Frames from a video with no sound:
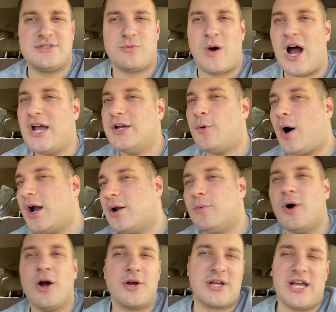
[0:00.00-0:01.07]
Why you want to
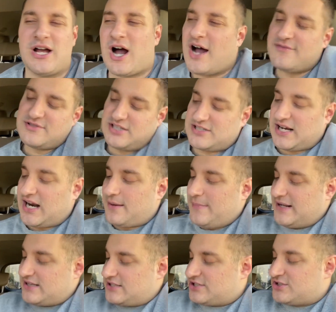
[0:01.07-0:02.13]
work here? Obviously, because I got to
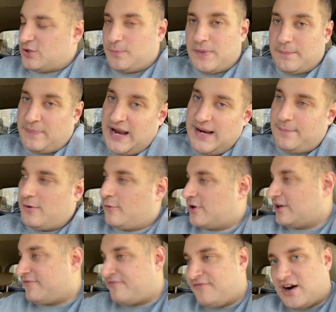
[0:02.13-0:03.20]
make the stupid paper. What
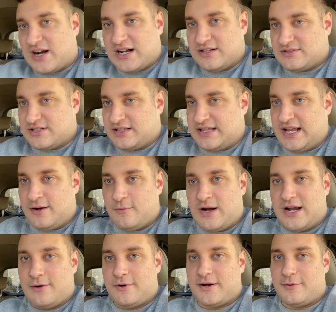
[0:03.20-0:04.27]
the fuck else you think
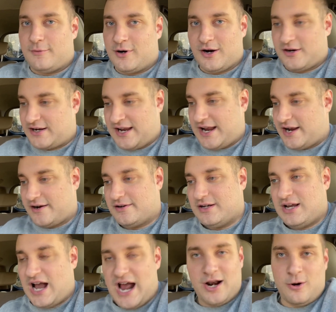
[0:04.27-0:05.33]
why I want to work here?
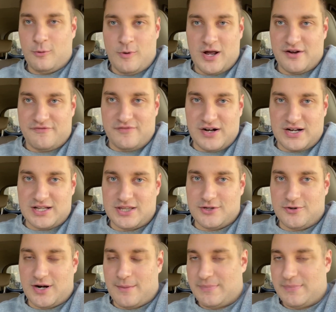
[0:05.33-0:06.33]
I don't want to fucking do it.